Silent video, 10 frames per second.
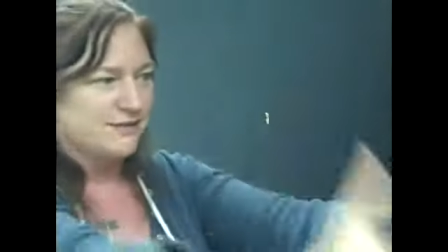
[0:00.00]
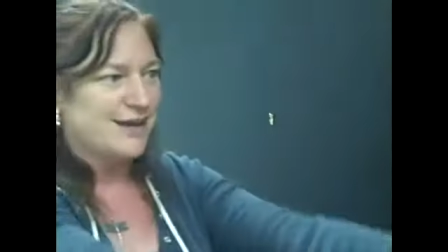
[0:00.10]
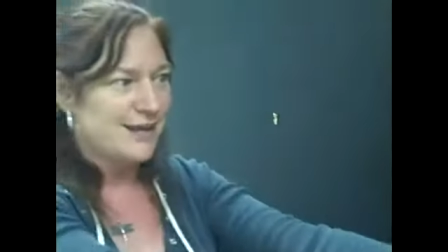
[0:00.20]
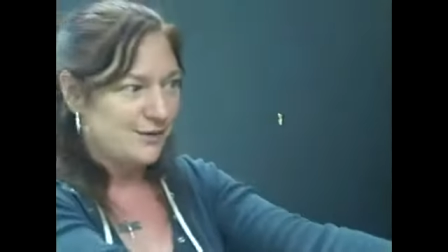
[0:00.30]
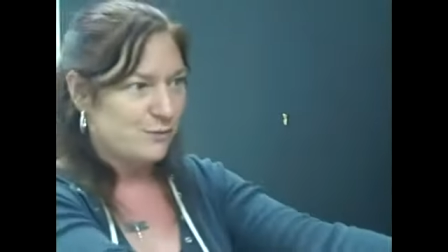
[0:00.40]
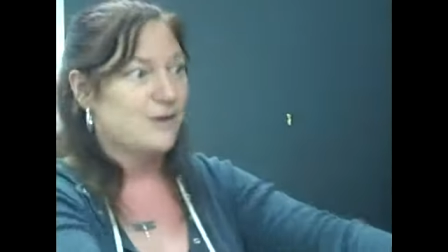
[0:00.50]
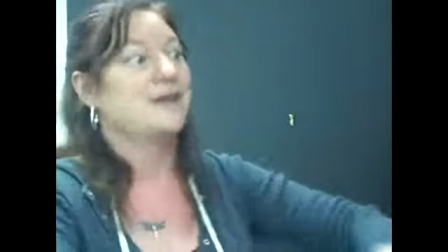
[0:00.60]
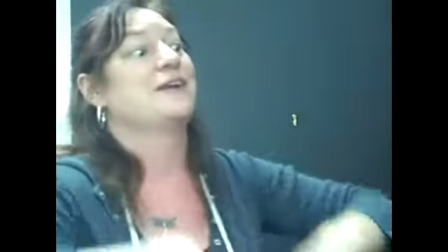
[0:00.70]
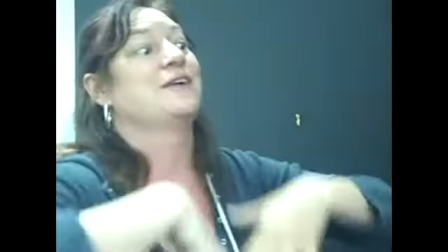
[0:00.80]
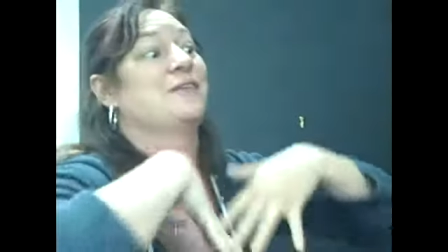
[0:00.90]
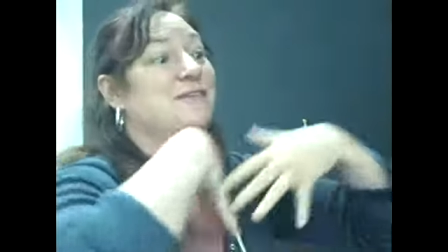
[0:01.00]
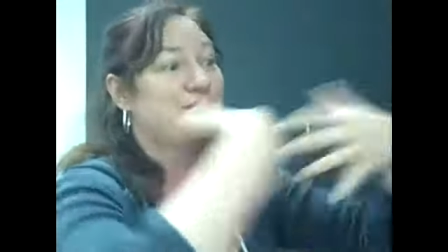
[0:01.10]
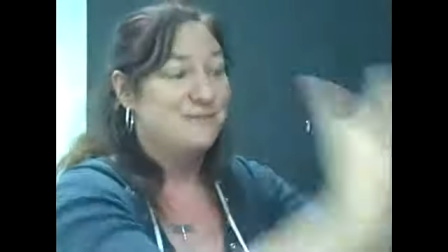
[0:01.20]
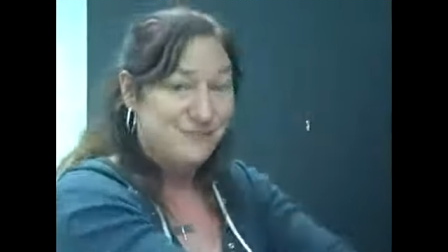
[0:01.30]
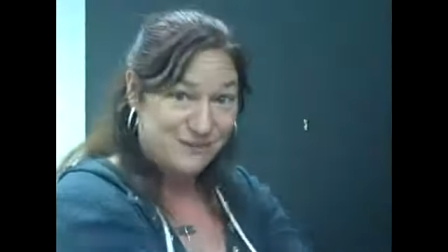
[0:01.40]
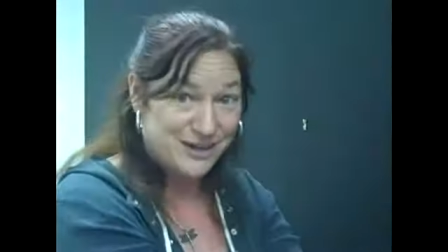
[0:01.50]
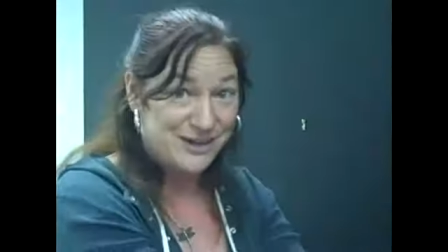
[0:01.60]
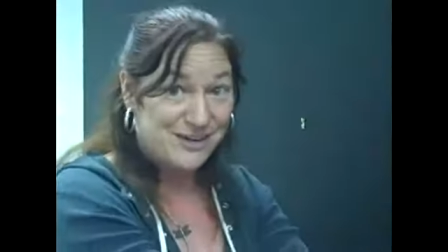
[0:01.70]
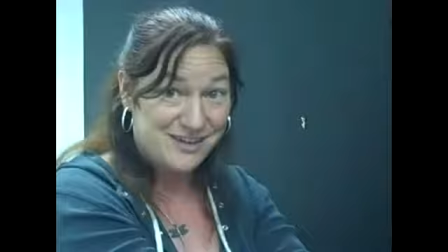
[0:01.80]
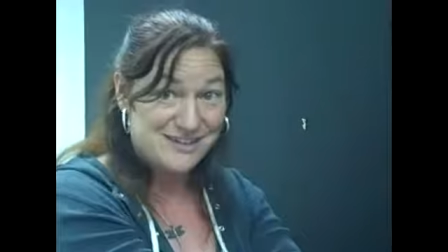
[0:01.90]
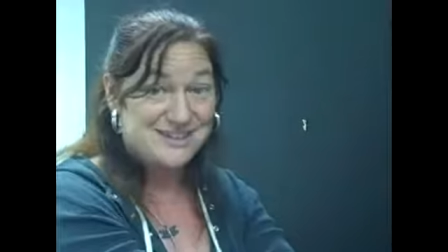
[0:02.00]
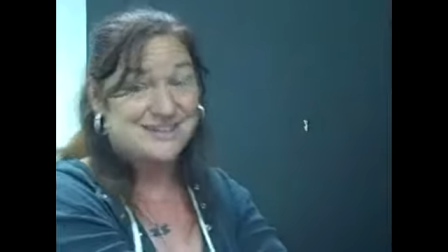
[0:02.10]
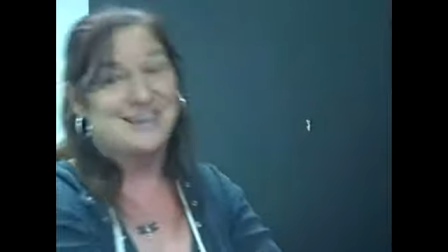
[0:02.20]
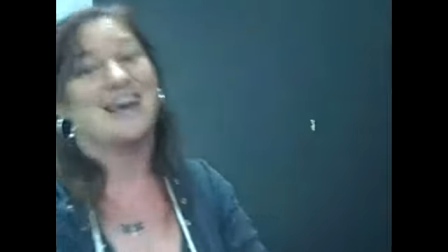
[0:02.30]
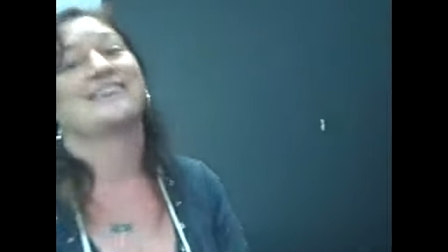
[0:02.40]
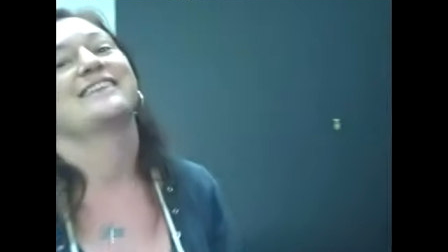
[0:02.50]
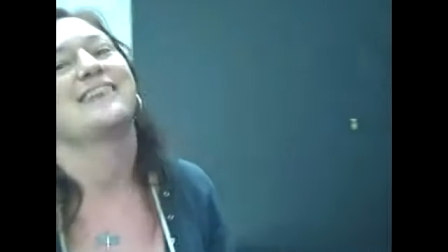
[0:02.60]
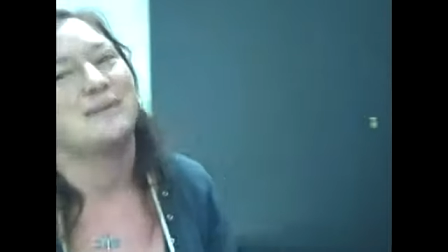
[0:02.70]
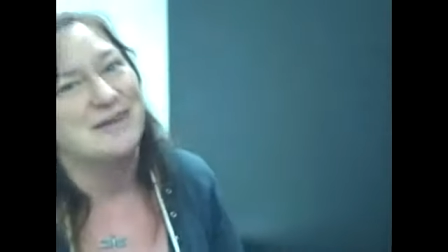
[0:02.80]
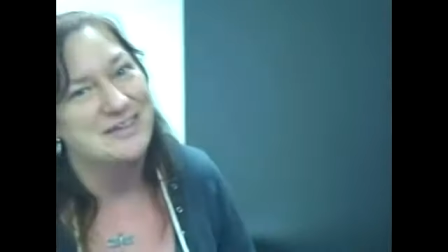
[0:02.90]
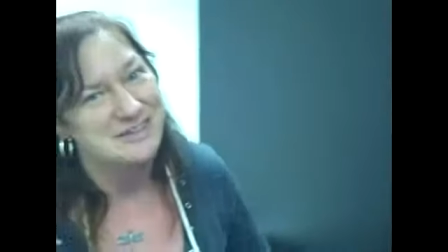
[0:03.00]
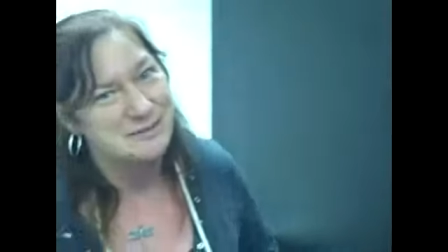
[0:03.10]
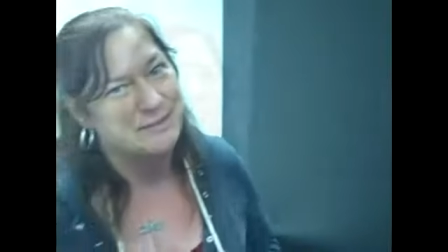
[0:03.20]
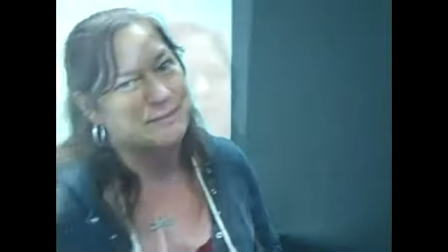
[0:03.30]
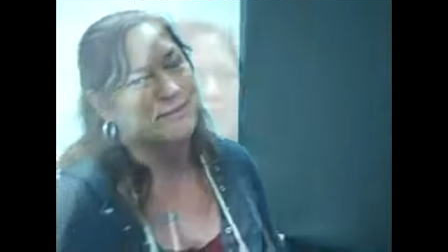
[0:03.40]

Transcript: convey what your what your art's actually about